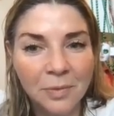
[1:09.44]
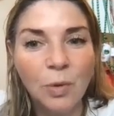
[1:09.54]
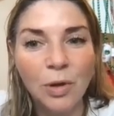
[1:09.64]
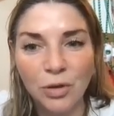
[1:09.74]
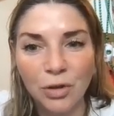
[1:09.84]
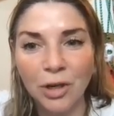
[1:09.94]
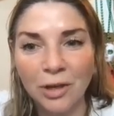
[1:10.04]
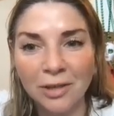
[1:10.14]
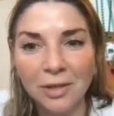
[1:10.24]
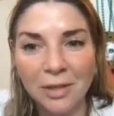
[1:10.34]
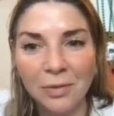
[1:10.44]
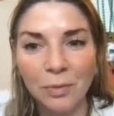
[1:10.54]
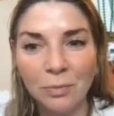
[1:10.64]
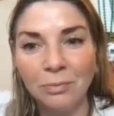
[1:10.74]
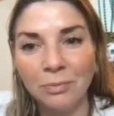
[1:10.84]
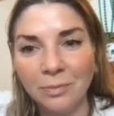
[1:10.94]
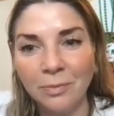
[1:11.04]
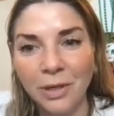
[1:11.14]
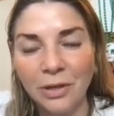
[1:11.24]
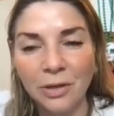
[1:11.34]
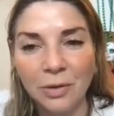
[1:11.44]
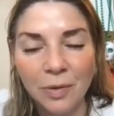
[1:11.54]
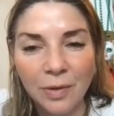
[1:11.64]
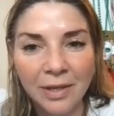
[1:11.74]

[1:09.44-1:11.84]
Well, sure, because that's what we do.